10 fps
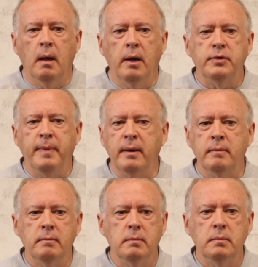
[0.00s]
I
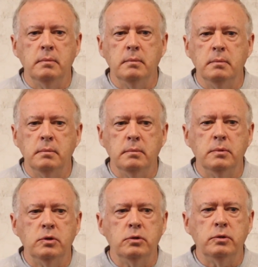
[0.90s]
spent
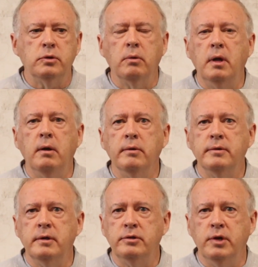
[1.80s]
30
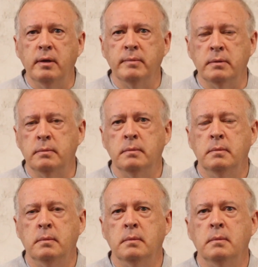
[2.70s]
years in the gym and
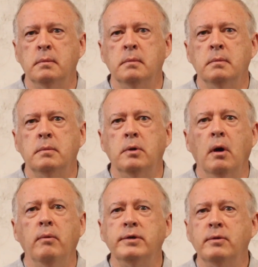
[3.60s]

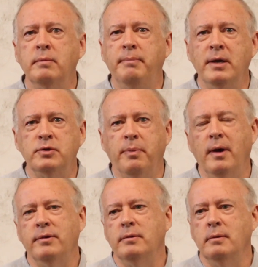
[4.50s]
you're always doing bench
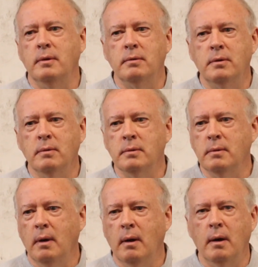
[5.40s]
press and you're
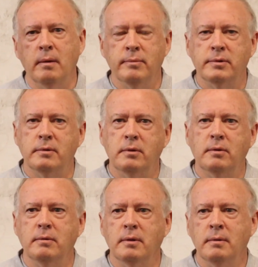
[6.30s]
doing arms and you're
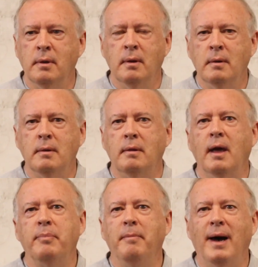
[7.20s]
doing
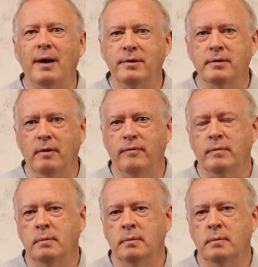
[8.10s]
the upper body stuff.